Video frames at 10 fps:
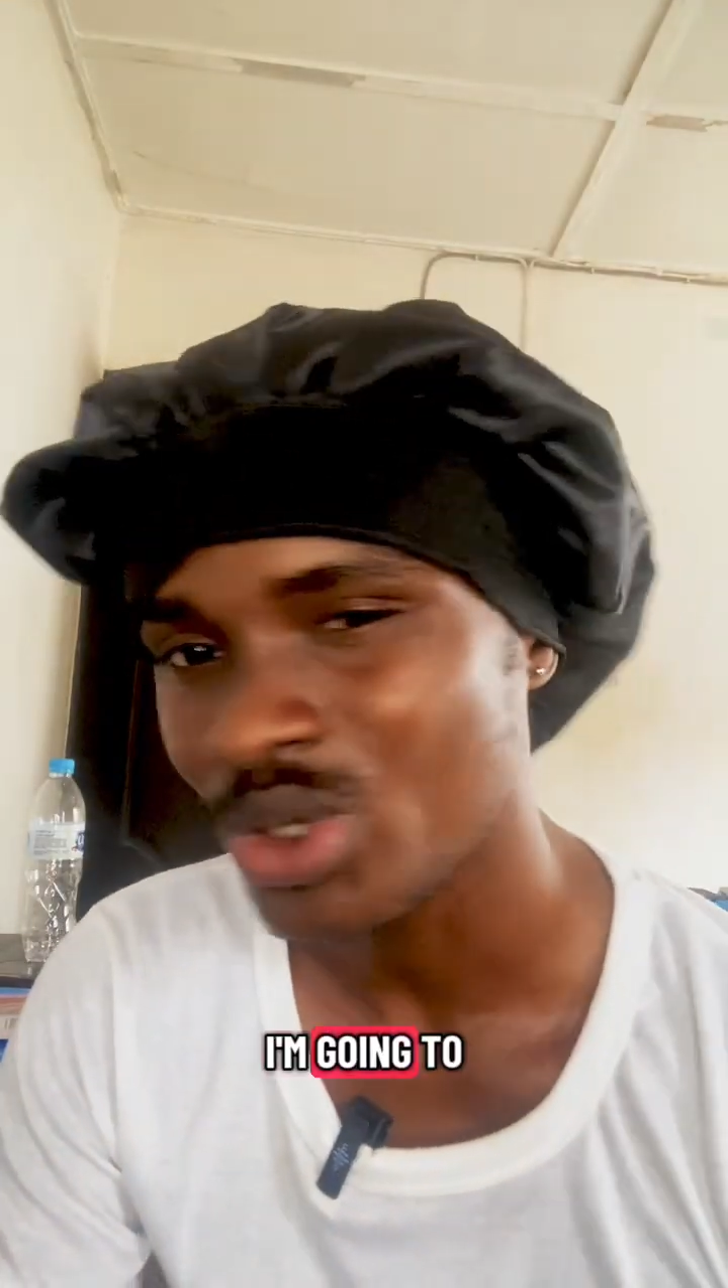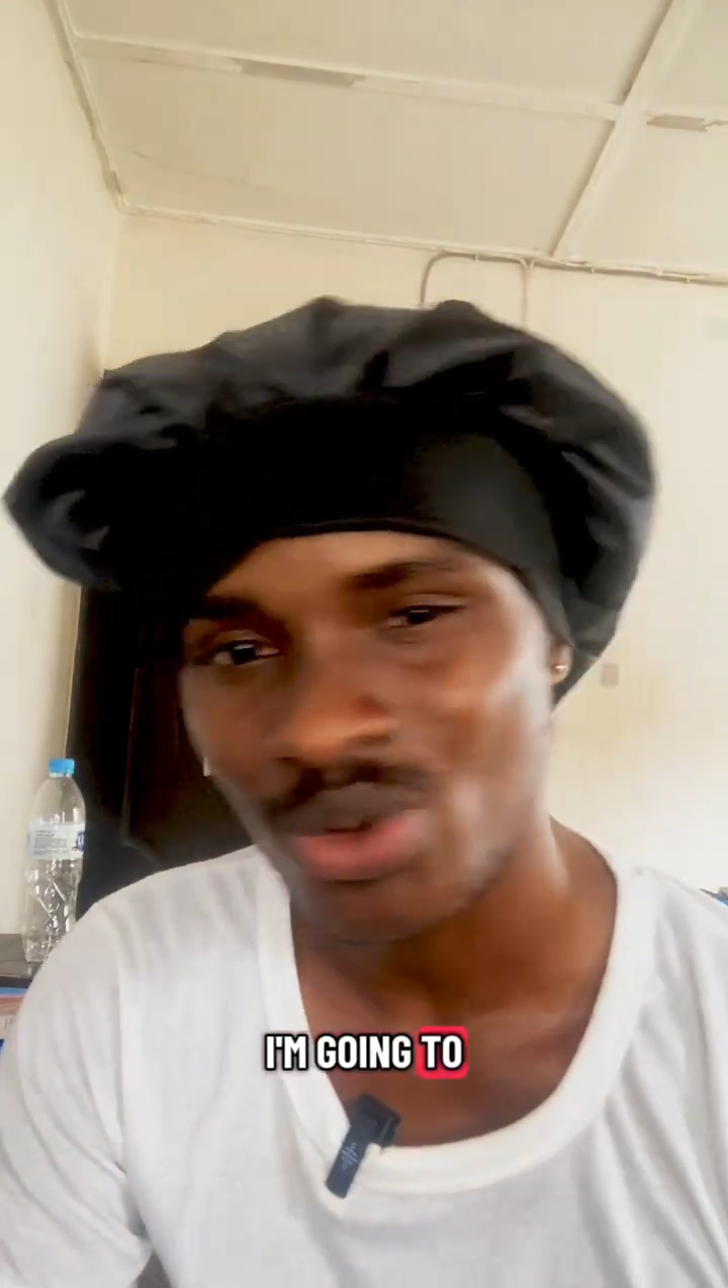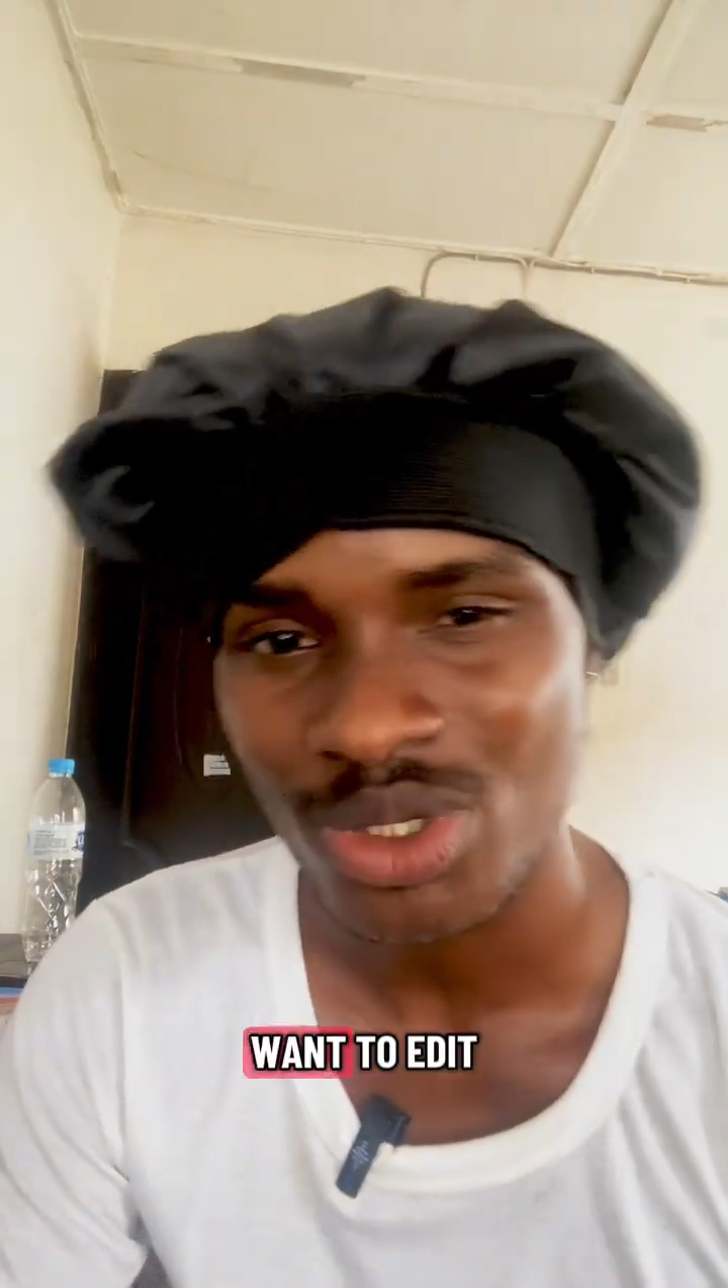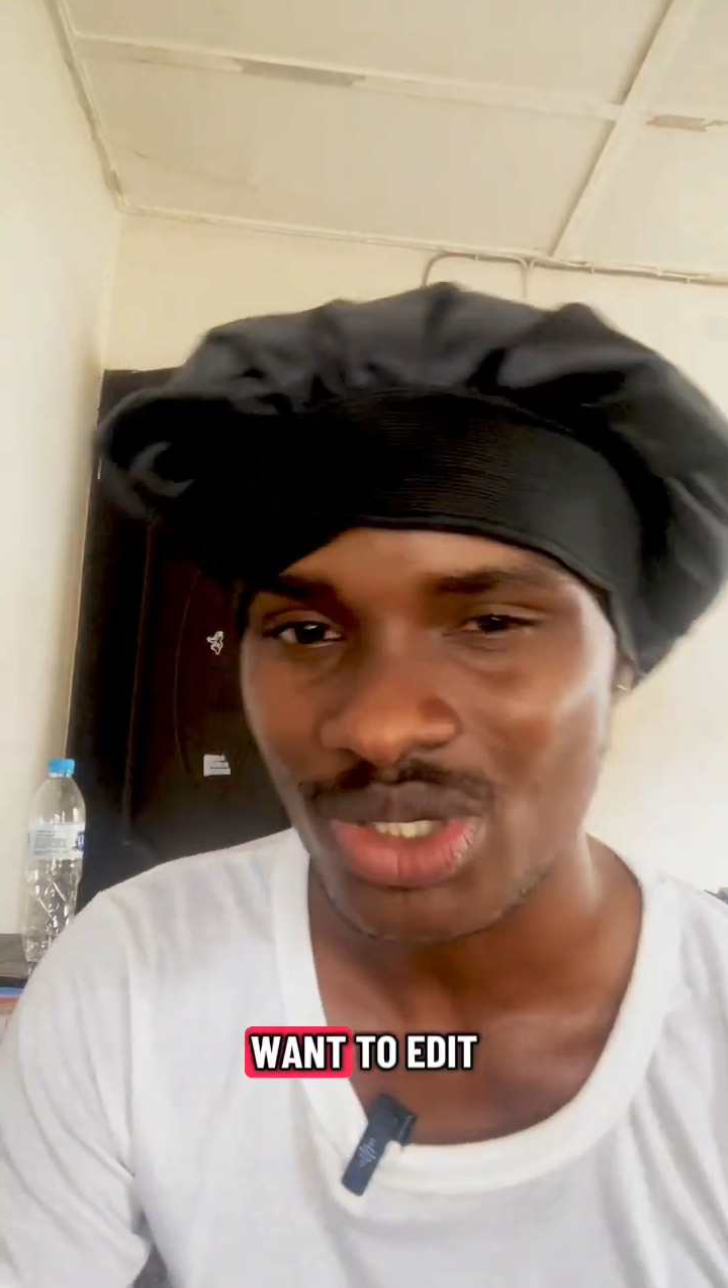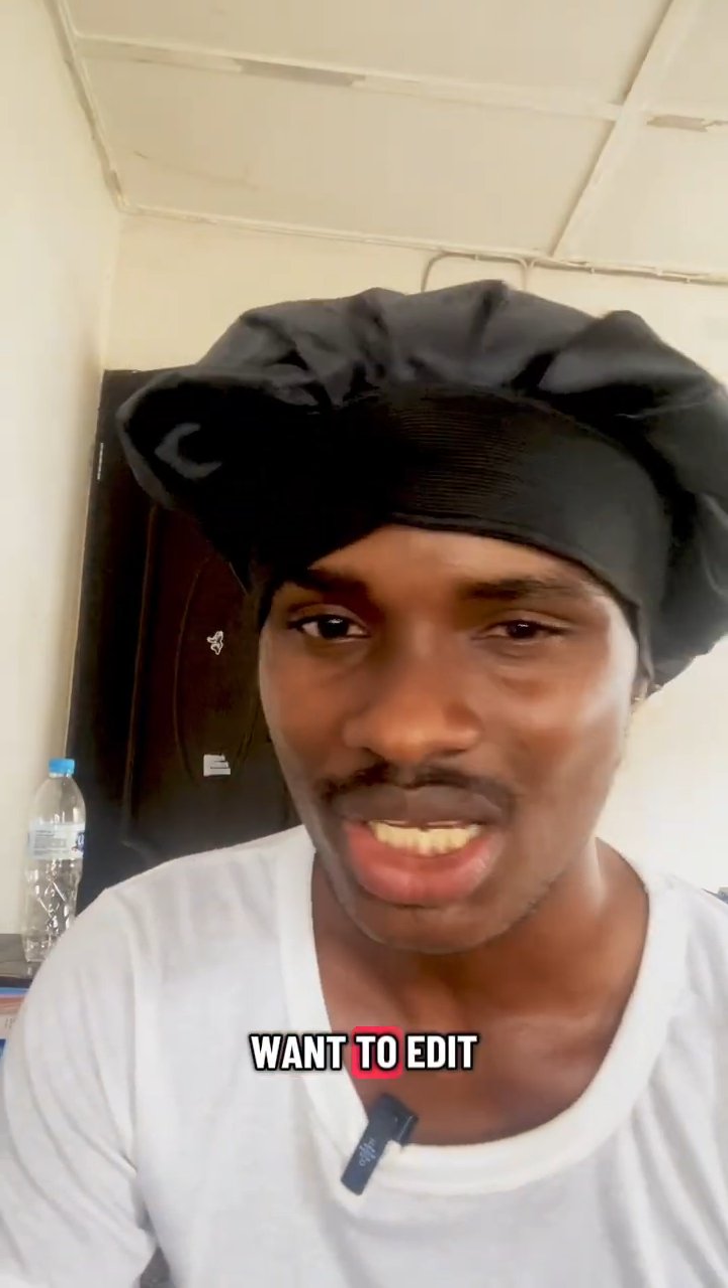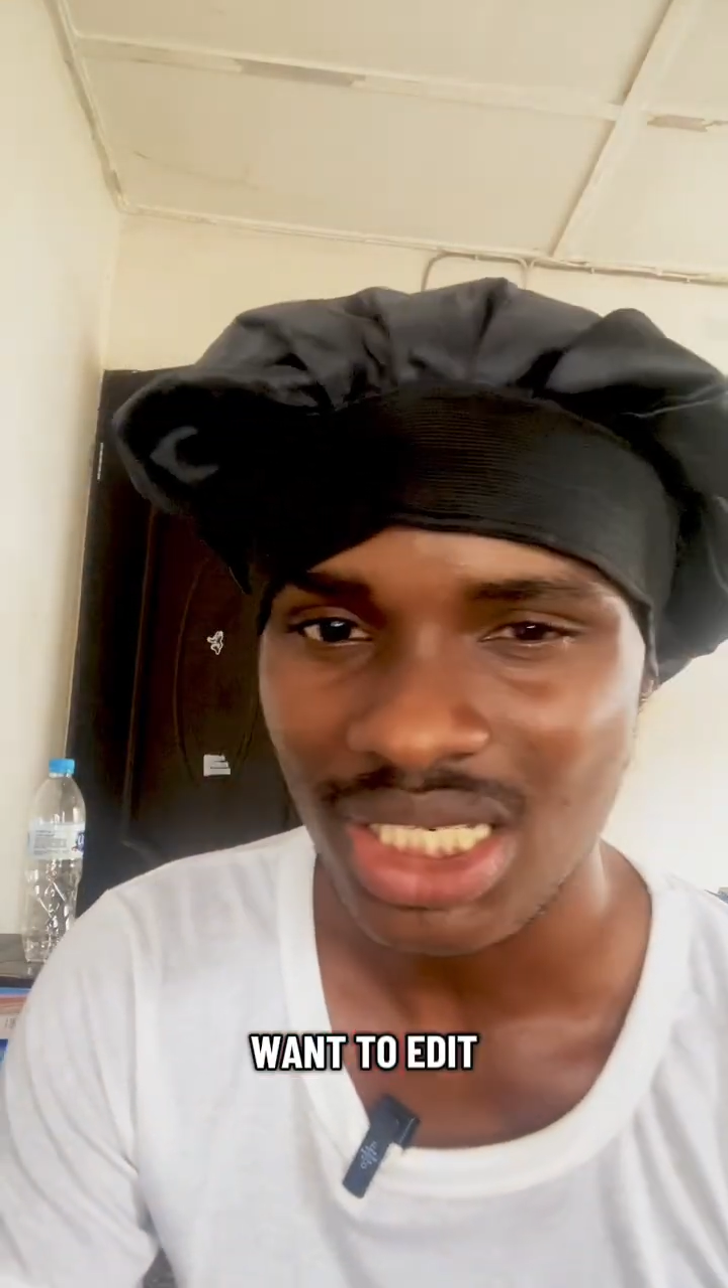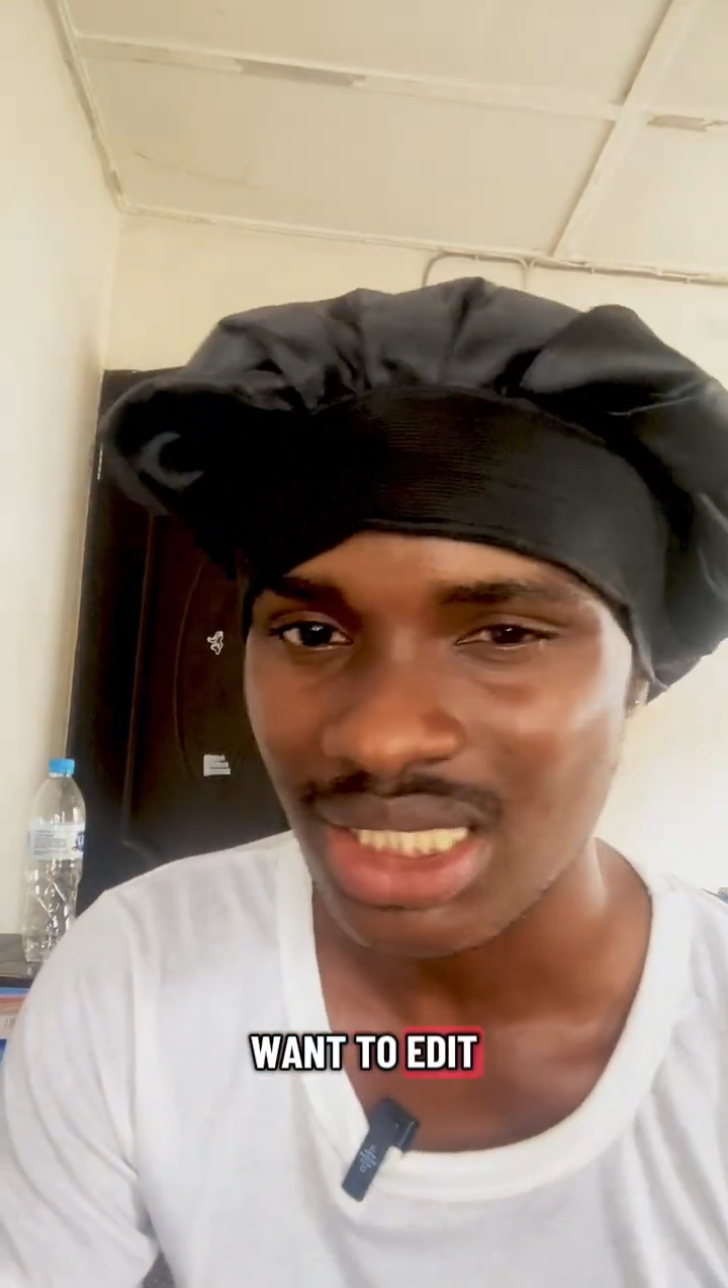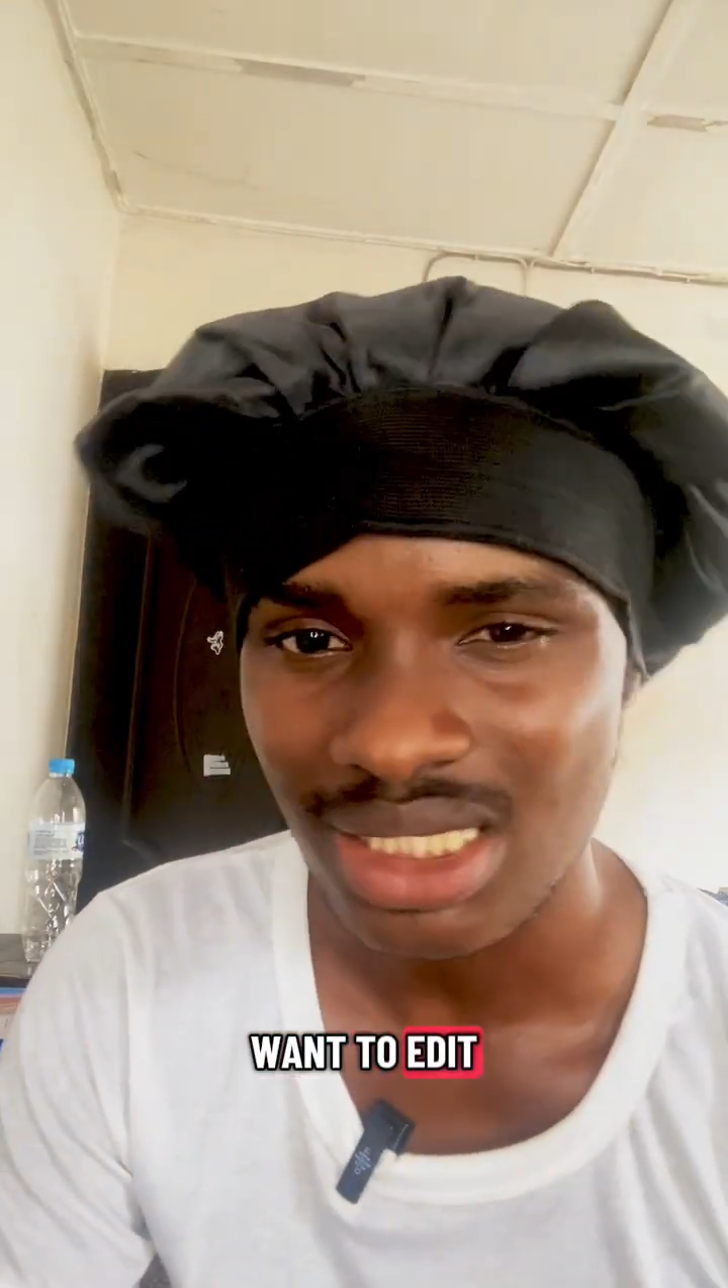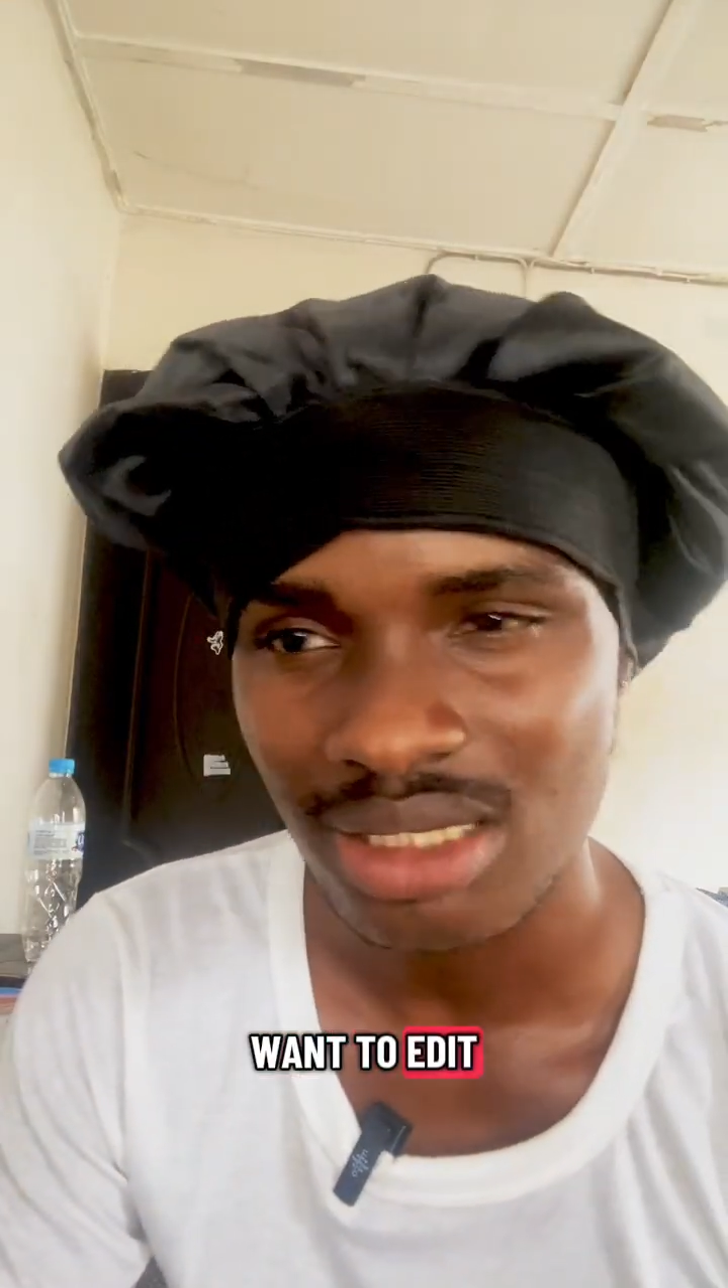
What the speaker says: to want to edit